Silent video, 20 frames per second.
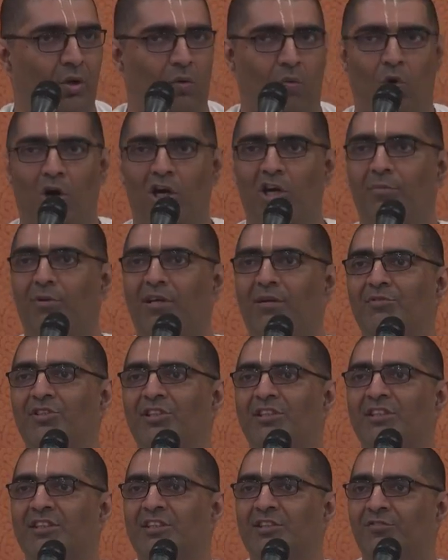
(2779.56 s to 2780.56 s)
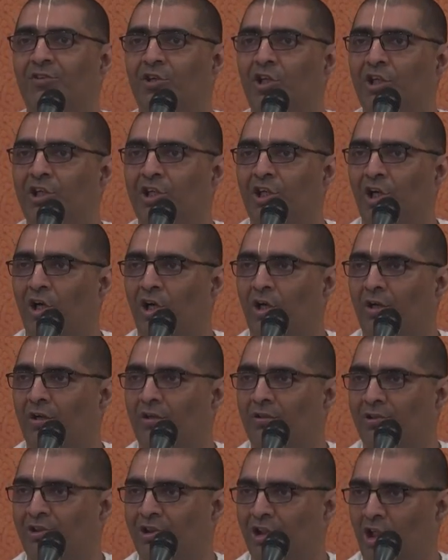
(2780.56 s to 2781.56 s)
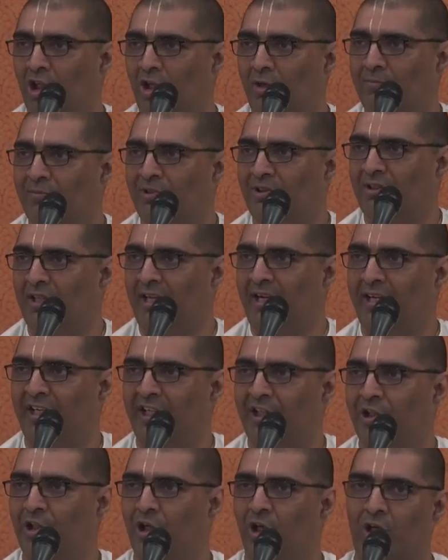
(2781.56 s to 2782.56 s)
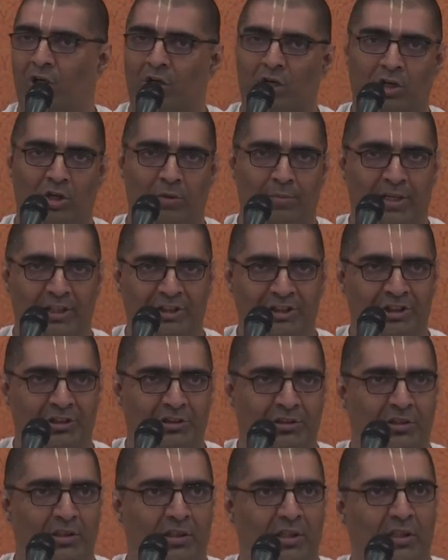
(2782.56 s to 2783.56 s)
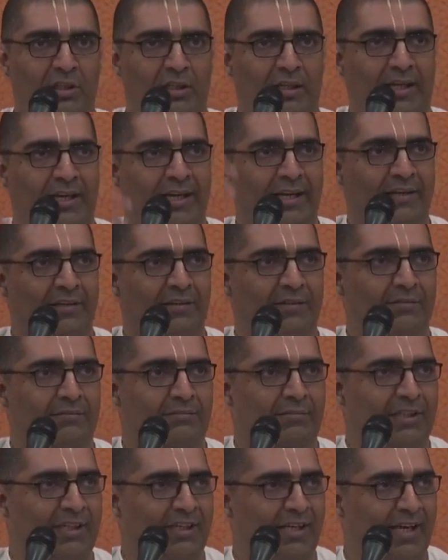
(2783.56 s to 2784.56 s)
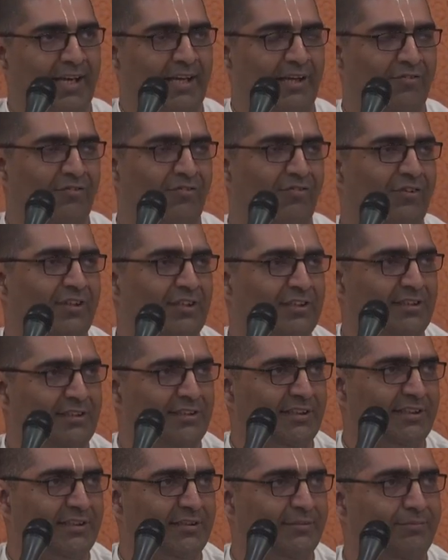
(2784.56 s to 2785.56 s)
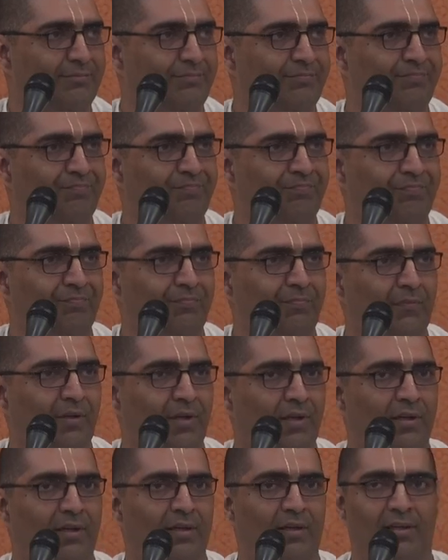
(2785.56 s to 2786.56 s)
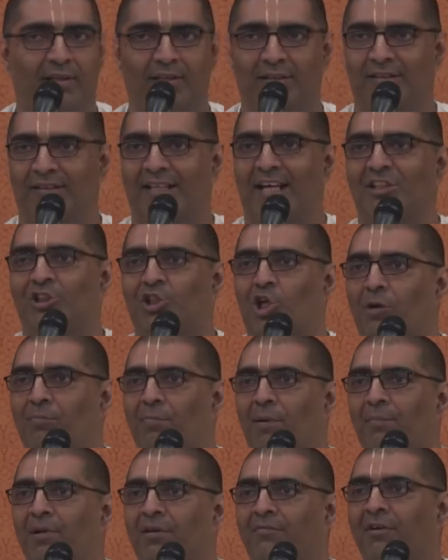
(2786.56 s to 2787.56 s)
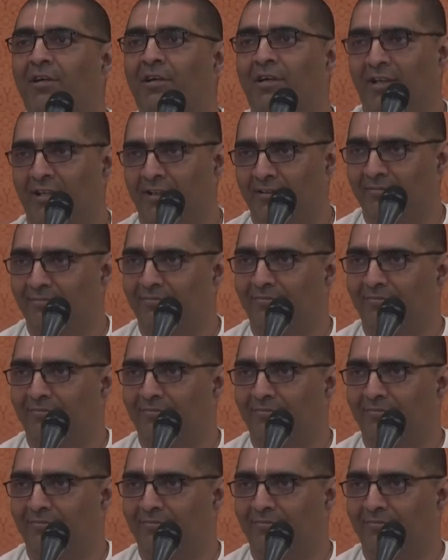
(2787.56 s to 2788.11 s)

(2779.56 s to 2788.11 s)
want to become successful in your jobs and in your occupation in life, isn't it? That's called public victory.